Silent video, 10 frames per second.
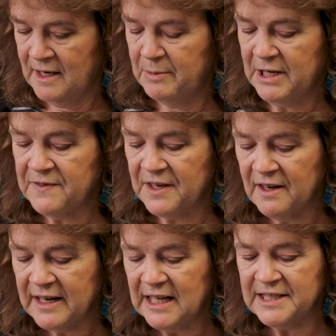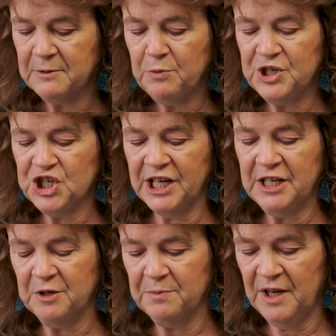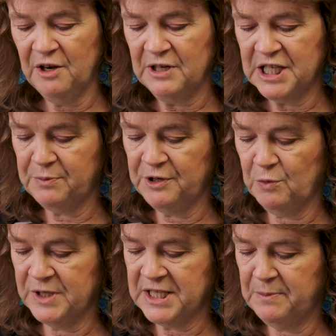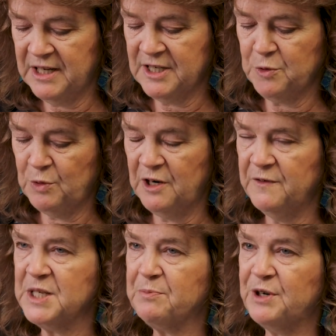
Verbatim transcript: I believe that like he did with Jacob, the Holy Spirit wants to make us aware of his